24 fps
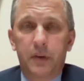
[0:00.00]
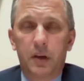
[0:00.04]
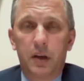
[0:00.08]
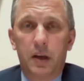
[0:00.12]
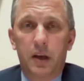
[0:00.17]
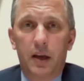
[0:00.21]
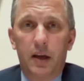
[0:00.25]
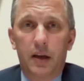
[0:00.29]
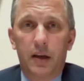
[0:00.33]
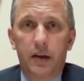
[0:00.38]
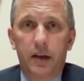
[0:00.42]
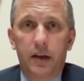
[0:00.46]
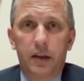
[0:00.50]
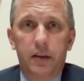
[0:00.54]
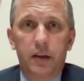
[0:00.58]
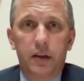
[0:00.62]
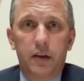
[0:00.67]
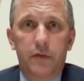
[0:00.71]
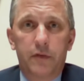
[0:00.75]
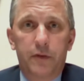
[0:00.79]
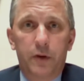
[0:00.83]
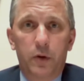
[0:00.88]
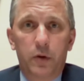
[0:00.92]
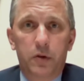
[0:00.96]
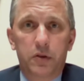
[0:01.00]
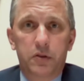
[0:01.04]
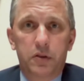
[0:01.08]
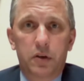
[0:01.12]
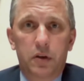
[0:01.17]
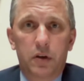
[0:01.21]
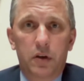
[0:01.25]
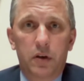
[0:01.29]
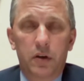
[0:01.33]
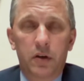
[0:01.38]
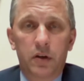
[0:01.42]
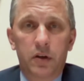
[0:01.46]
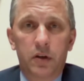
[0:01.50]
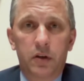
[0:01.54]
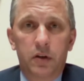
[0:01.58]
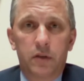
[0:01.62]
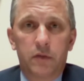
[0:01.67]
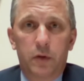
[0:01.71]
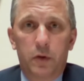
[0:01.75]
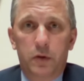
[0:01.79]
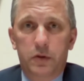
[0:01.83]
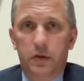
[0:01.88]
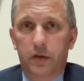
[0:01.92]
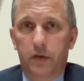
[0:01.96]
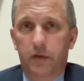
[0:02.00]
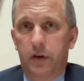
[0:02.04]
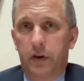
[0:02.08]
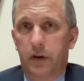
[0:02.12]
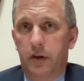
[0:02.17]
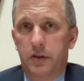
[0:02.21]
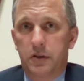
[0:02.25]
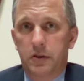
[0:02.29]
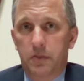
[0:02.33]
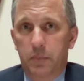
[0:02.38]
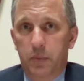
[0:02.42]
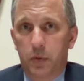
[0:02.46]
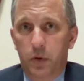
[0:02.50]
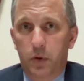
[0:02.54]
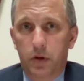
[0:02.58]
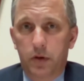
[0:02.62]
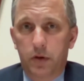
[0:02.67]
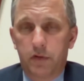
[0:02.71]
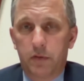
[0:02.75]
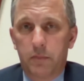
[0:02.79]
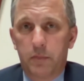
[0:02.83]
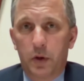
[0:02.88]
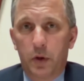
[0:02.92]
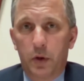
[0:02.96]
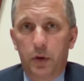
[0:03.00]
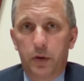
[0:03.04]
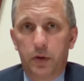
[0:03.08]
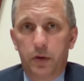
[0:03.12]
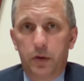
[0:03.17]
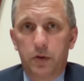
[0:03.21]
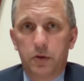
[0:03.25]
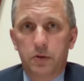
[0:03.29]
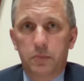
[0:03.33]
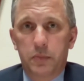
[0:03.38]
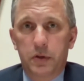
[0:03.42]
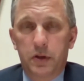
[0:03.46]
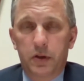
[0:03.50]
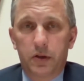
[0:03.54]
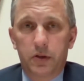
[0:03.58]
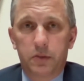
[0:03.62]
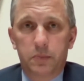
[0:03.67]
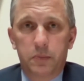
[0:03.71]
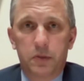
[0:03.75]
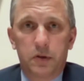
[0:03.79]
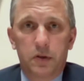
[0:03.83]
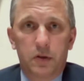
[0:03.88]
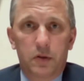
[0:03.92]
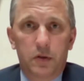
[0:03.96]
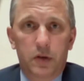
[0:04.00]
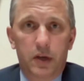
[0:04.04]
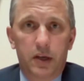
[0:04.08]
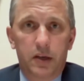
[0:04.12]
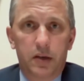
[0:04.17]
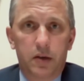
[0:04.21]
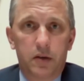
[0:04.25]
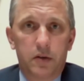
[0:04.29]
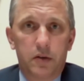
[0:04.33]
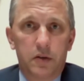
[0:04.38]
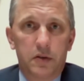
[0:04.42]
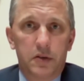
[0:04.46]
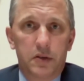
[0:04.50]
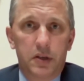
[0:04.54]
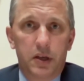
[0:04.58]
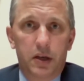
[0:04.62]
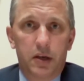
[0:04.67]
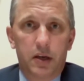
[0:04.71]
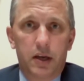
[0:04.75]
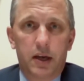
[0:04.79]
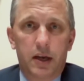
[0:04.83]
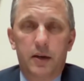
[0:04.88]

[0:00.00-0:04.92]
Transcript: And I think folks are very supportive of both of those bills, but they're trying to understand,